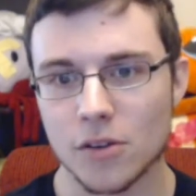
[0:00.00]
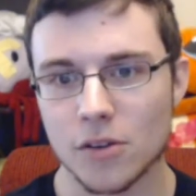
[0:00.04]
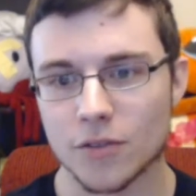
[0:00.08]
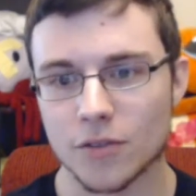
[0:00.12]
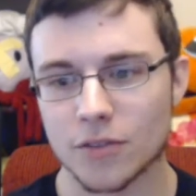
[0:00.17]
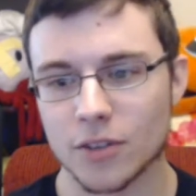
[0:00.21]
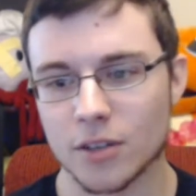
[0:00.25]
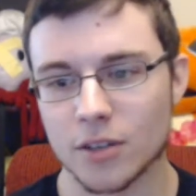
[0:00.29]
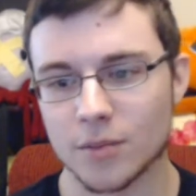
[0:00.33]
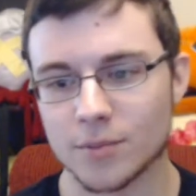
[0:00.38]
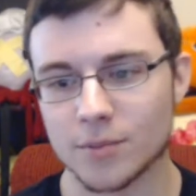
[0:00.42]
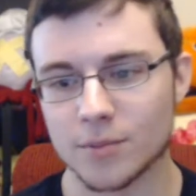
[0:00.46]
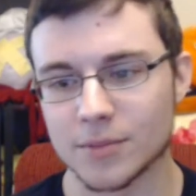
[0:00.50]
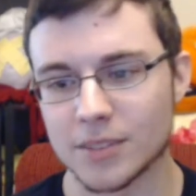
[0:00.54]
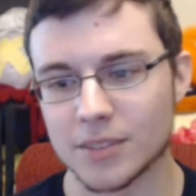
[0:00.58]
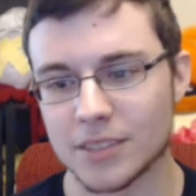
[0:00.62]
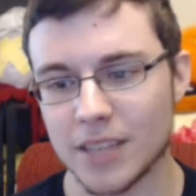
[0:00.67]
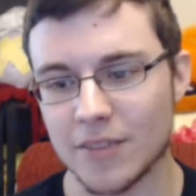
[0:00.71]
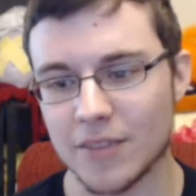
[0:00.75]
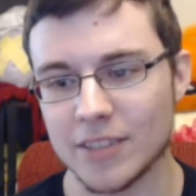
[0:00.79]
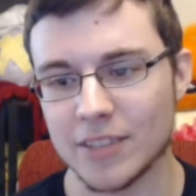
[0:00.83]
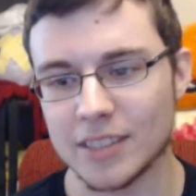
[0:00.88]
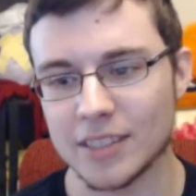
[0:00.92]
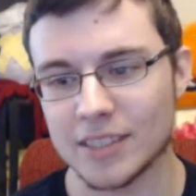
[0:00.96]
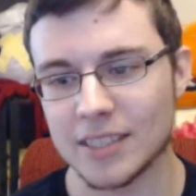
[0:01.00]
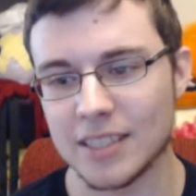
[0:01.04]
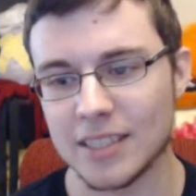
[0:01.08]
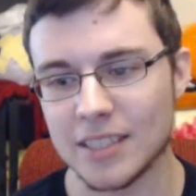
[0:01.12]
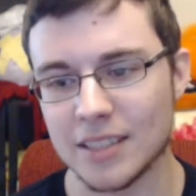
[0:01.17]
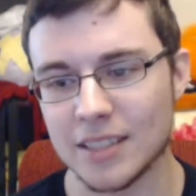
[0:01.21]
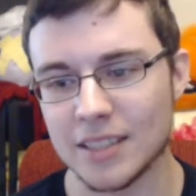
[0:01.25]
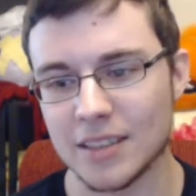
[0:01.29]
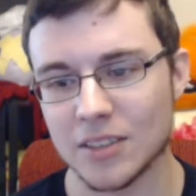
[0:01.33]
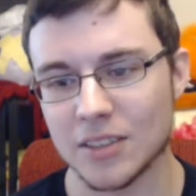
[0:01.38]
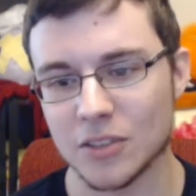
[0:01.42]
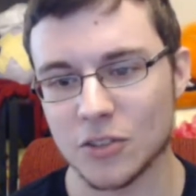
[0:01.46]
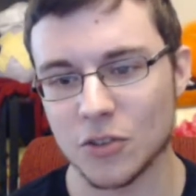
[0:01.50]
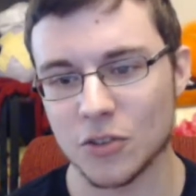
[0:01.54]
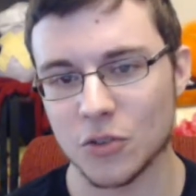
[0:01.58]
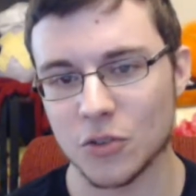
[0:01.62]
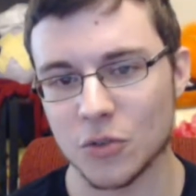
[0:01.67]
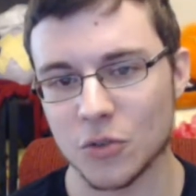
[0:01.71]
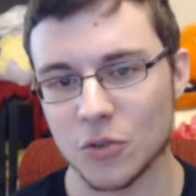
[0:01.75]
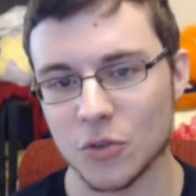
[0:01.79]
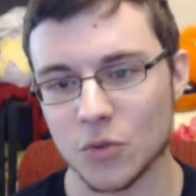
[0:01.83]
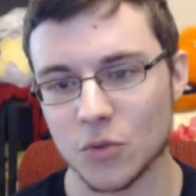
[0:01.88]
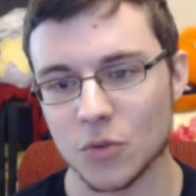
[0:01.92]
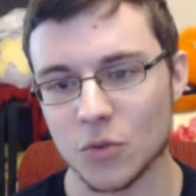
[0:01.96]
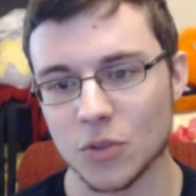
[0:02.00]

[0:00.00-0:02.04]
from 17th to